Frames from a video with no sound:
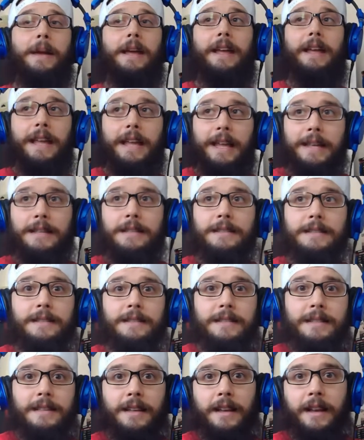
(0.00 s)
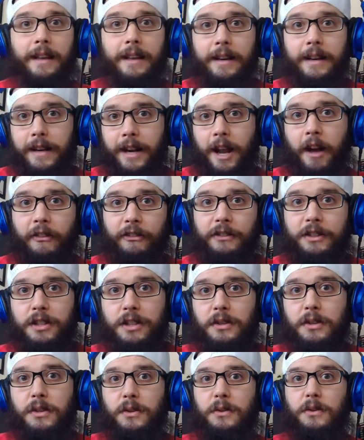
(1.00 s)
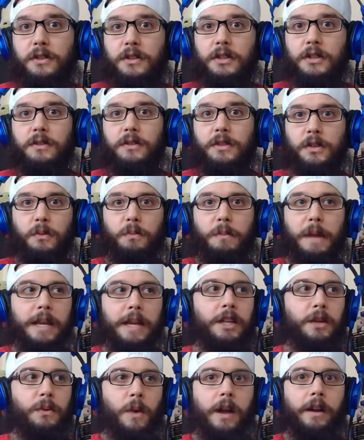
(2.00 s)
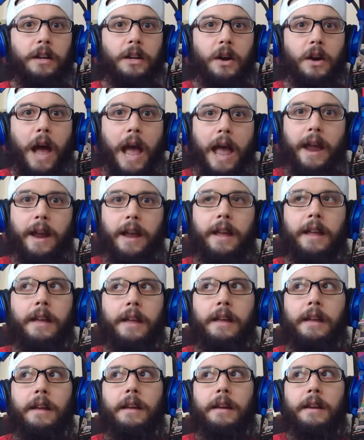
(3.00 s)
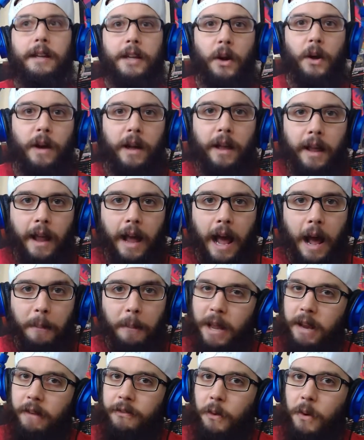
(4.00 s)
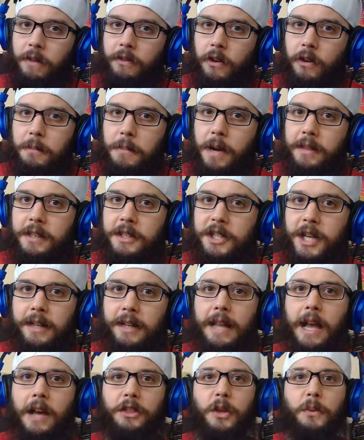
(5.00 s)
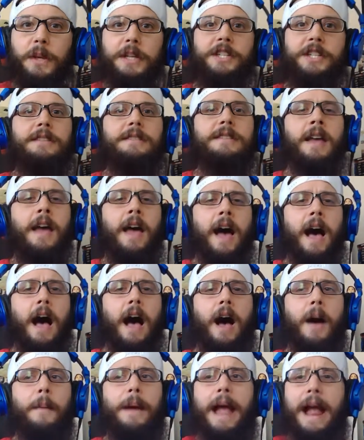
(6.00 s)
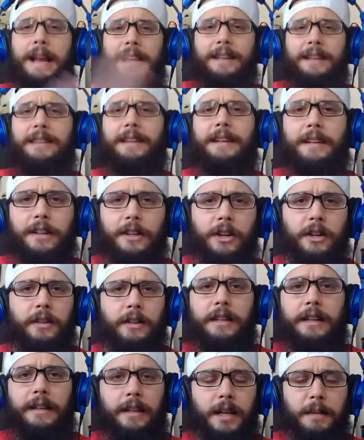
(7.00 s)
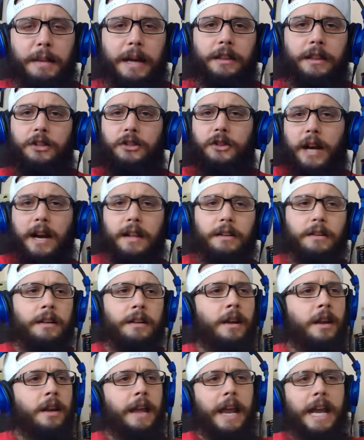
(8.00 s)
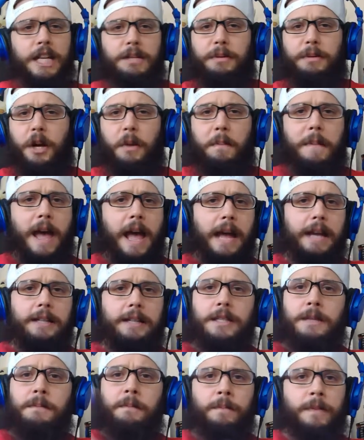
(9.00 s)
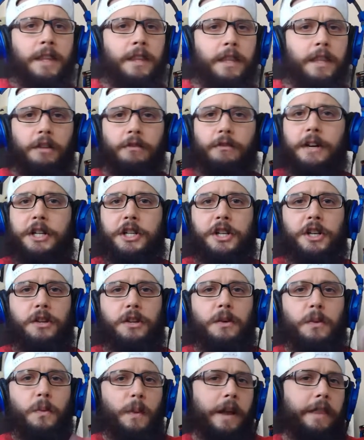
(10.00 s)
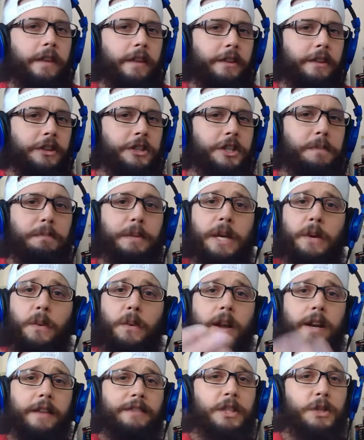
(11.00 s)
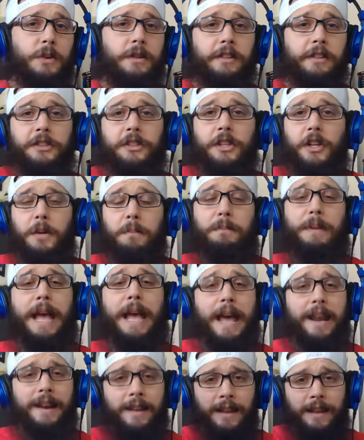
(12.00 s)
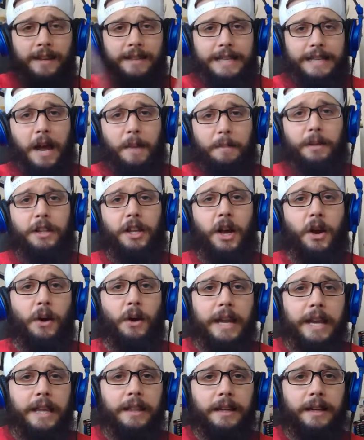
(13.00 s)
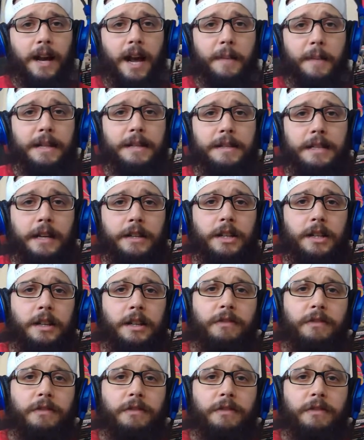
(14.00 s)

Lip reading: Is it enough to make you want to go, hey, you know what? I'll pay for it for a month to check out The Witches. Anything you're thinking about the trailer, HBO Max, the original, whether there should be one, if this one looks good or bad, down below in the comments section.